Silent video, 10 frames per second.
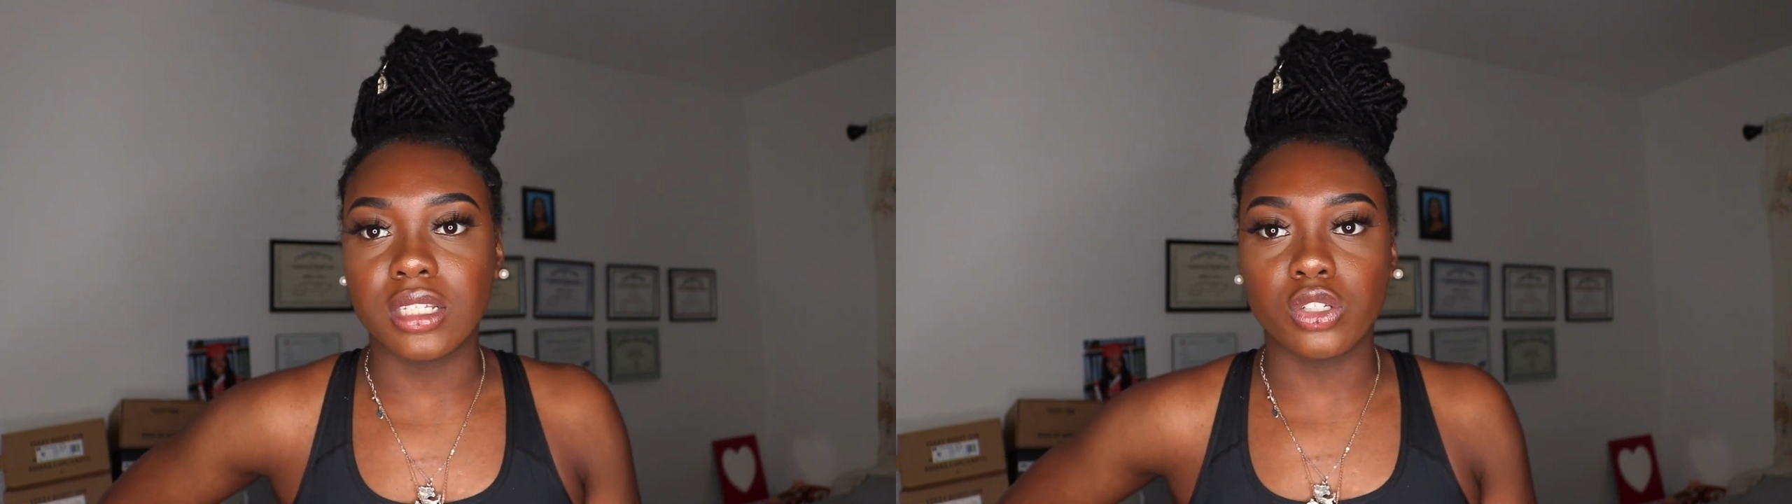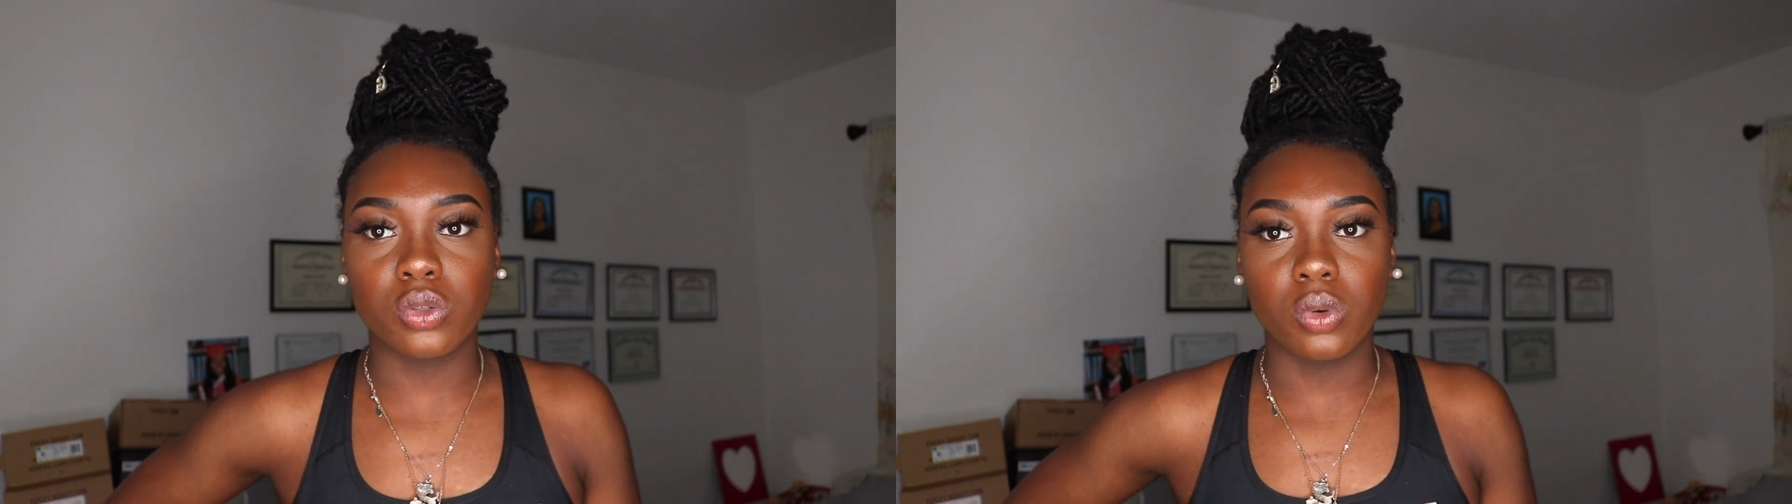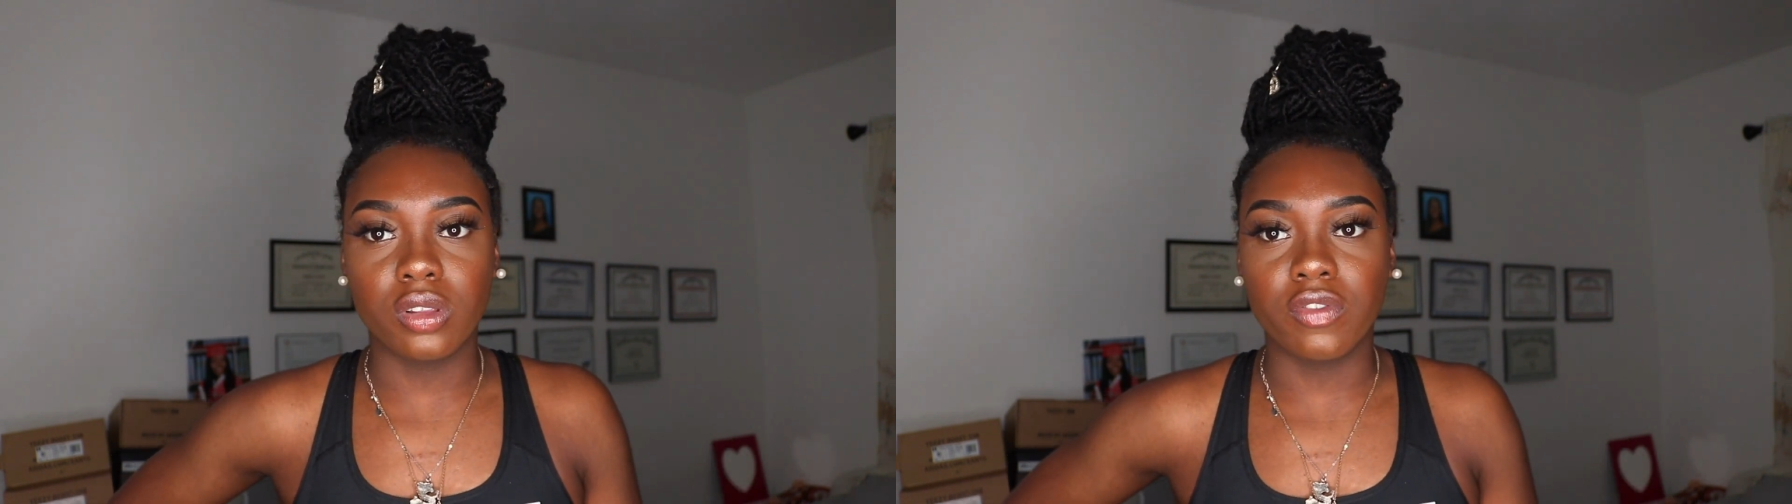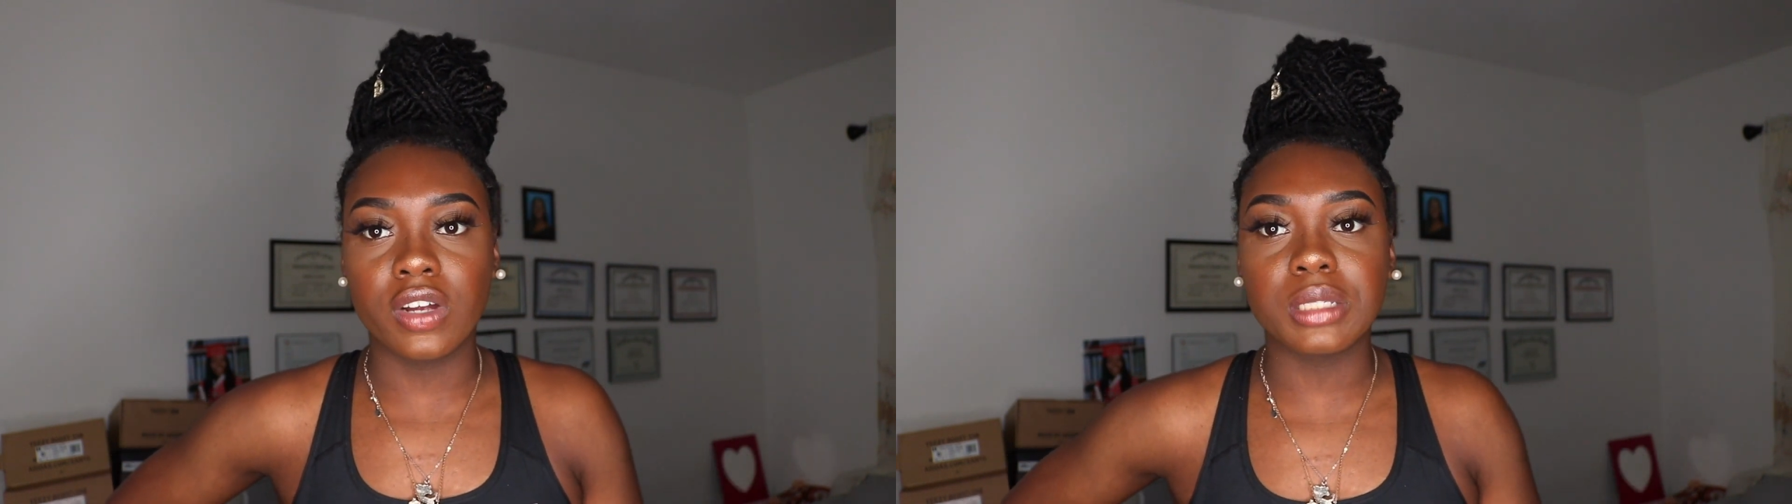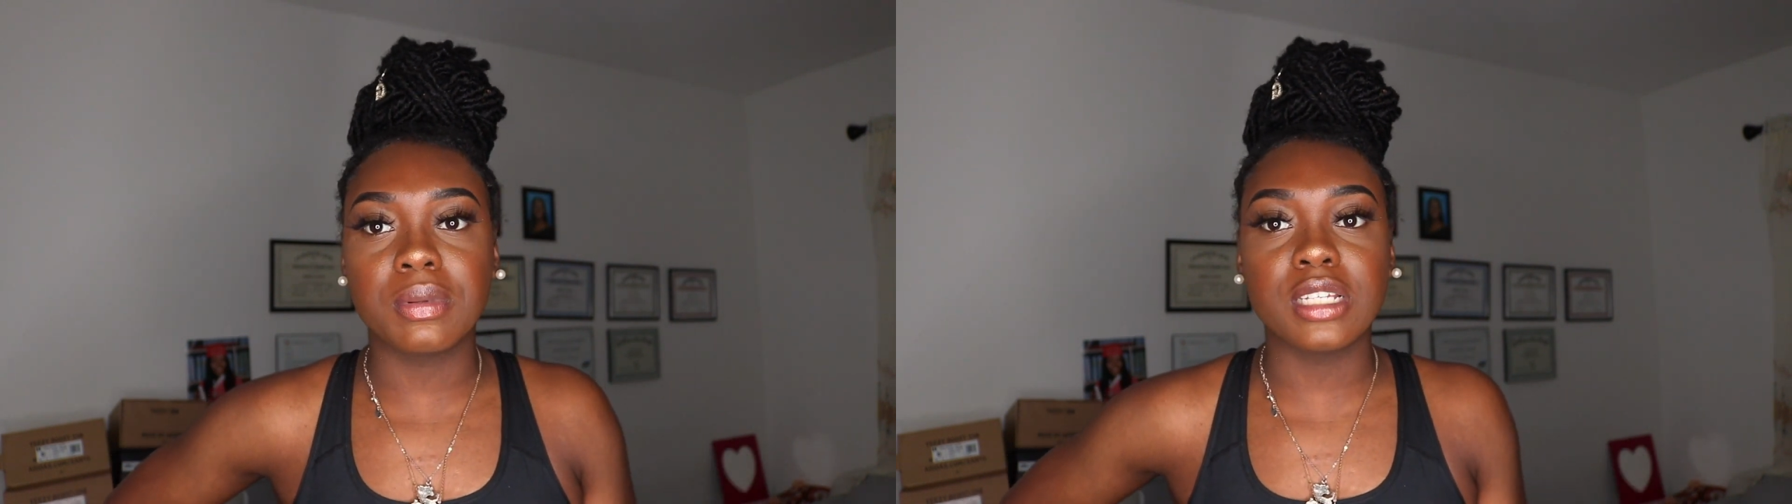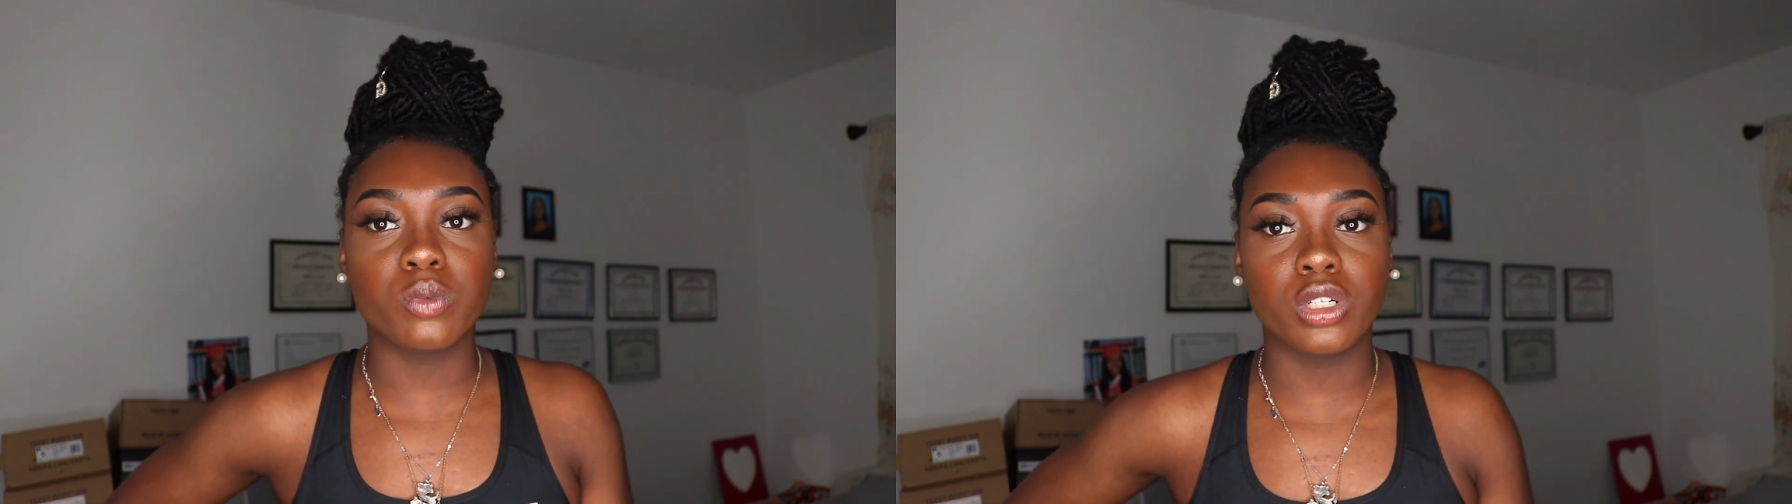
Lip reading: to the school in the first place.